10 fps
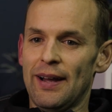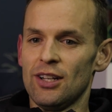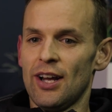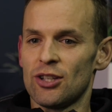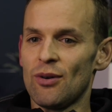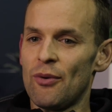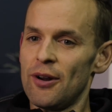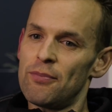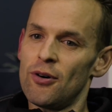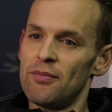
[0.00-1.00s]
like, do I want
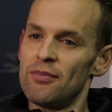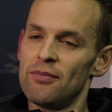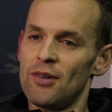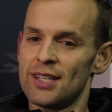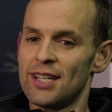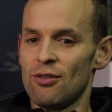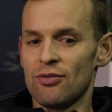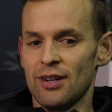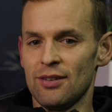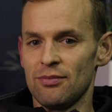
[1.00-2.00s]
to put
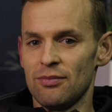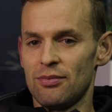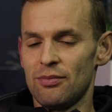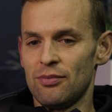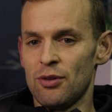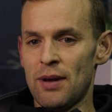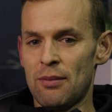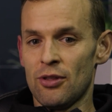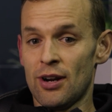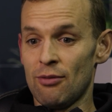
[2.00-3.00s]
myself and the
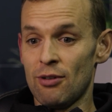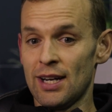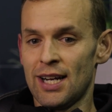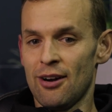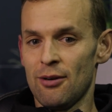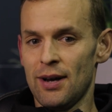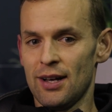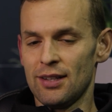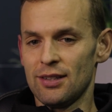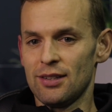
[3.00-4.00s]
people that I really care
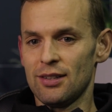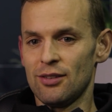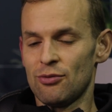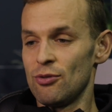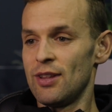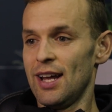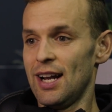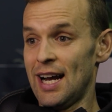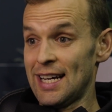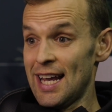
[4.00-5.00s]
about through that
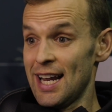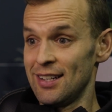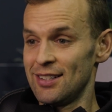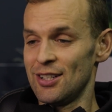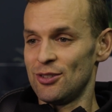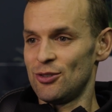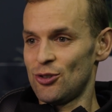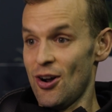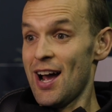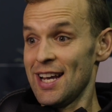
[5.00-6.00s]
again to
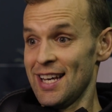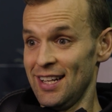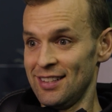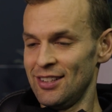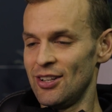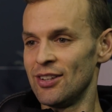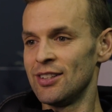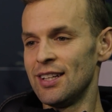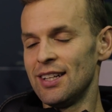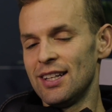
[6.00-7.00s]
try again?
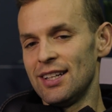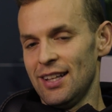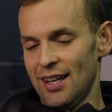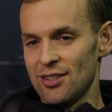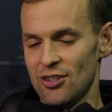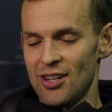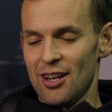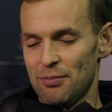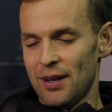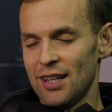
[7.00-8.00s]
And the answer is
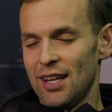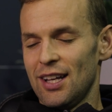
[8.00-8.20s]
yes, but